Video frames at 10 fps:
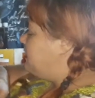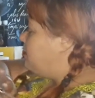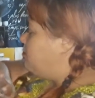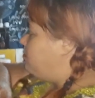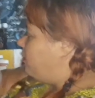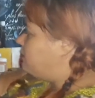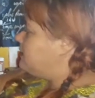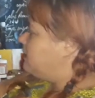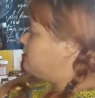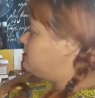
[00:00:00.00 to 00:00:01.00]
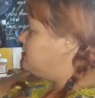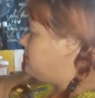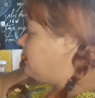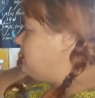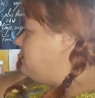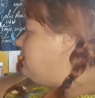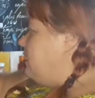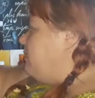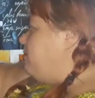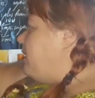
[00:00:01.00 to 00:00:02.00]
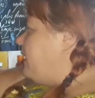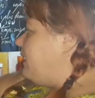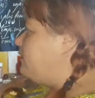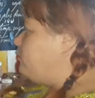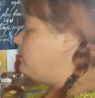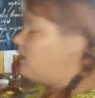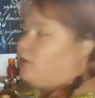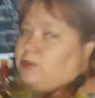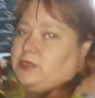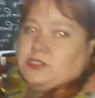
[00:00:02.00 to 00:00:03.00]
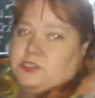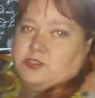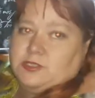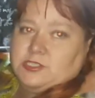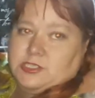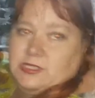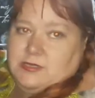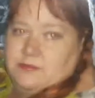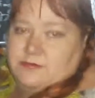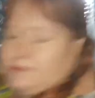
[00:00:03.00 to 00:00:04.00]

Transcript: blocked out and planned what I wanted to achieve in